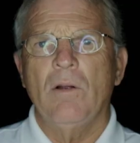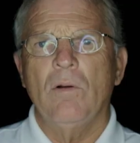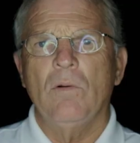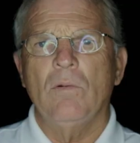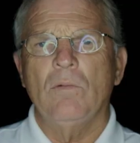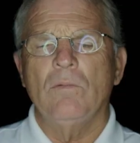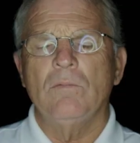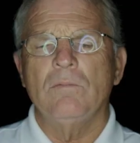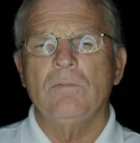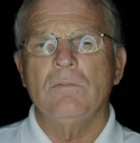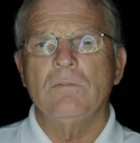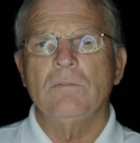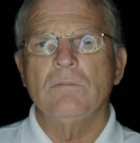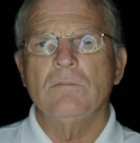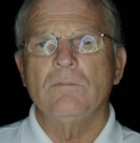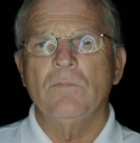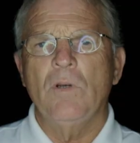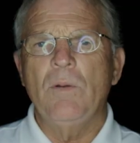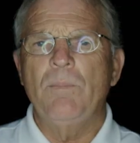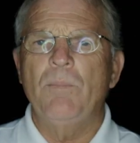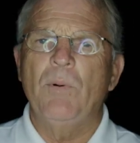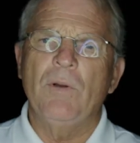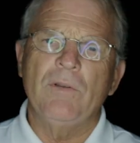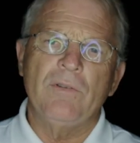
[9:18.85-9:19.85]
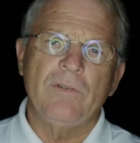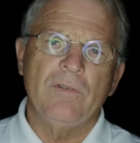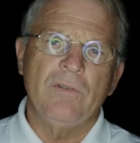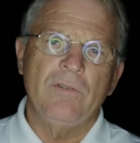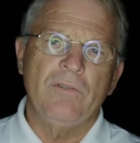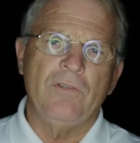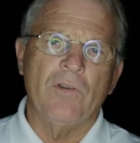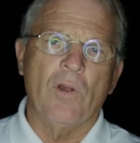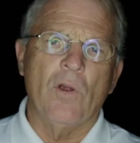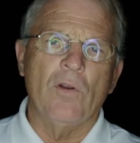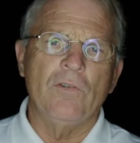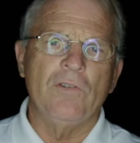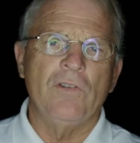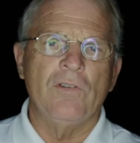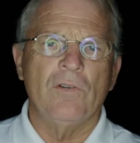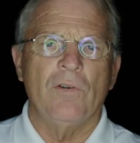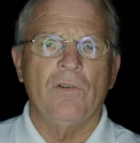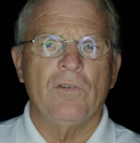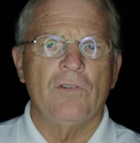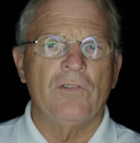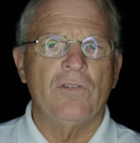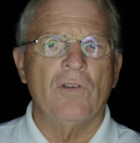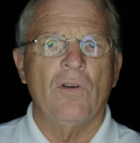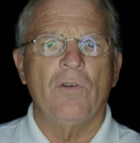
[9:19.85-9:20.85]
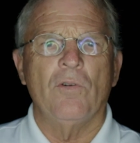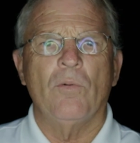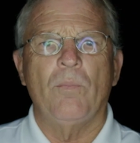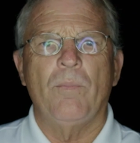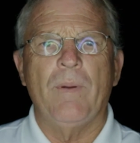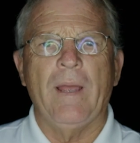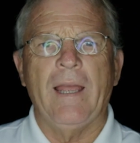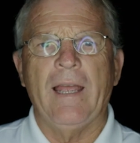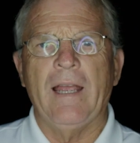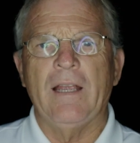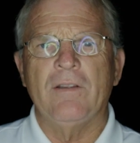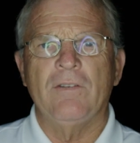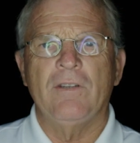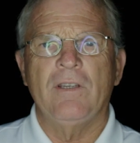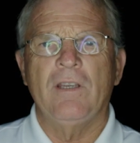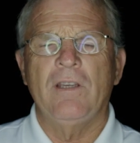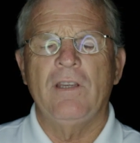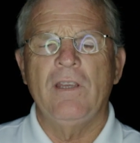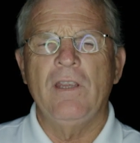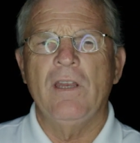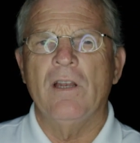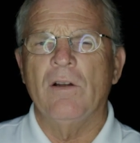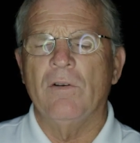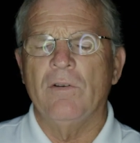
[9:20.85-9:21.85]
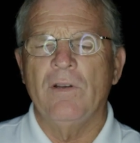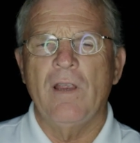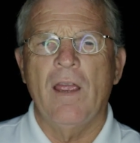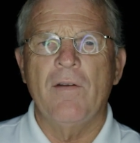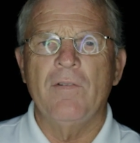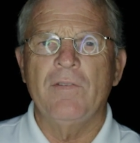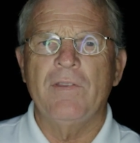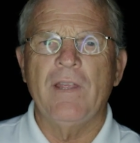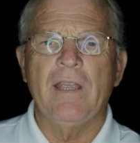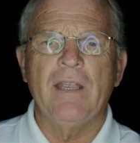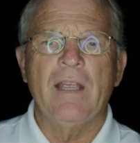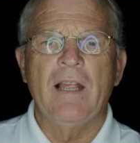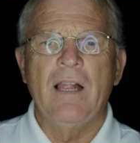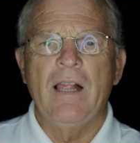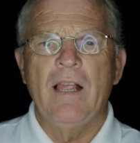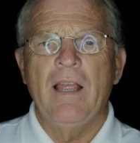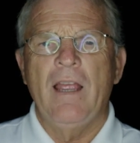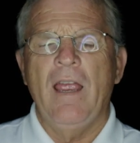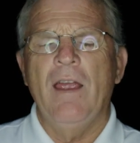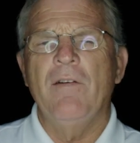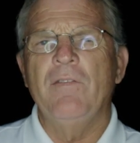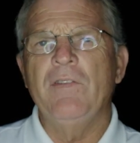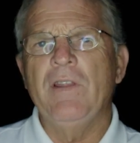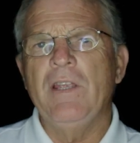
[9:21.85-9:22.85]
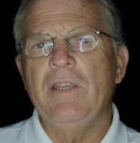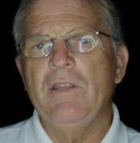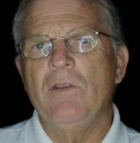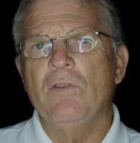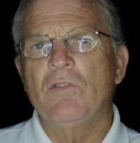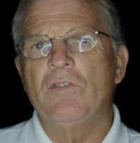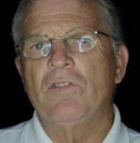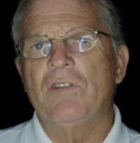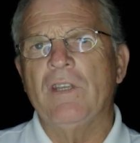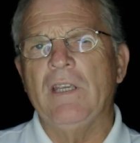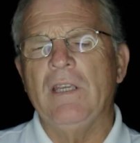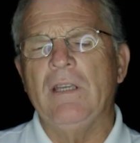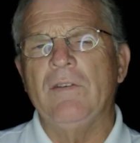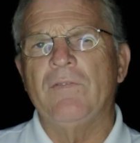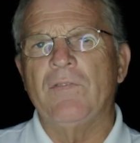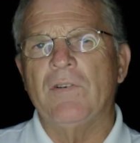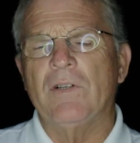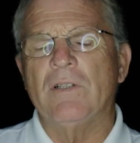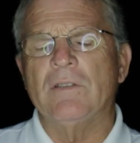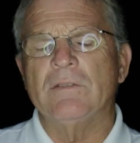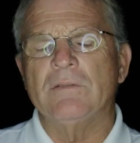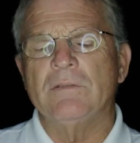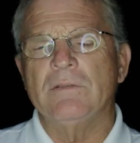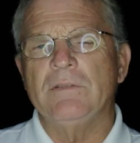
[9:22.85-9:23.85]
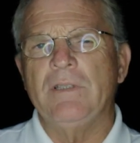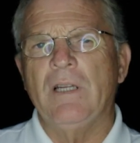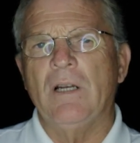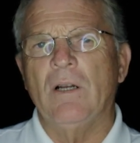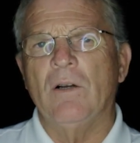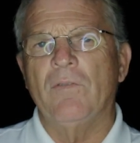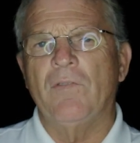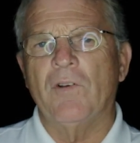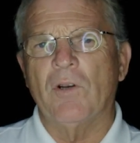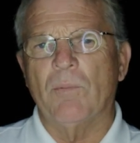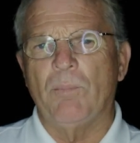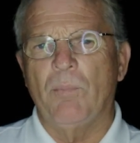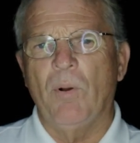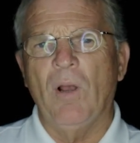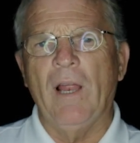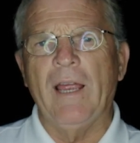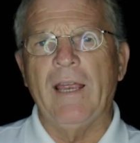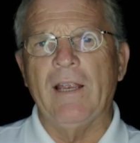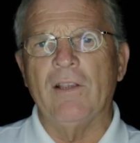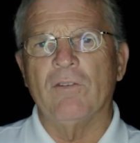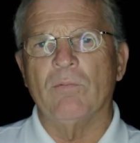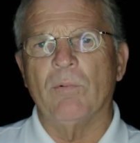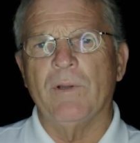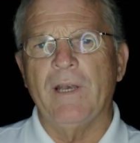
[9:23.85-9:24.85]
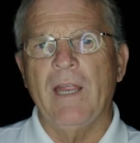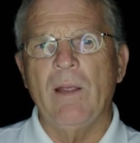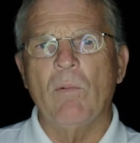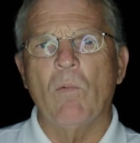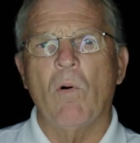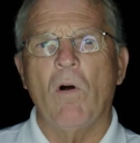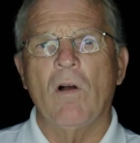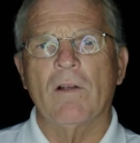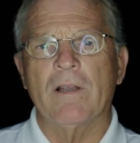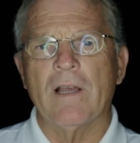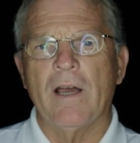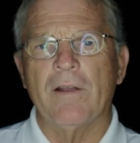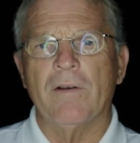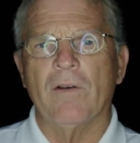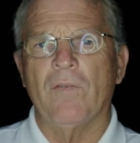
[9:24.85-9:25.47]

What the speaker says: know, we put jerseys on the shoulder pads, you know, everything you see for the players, when they walk out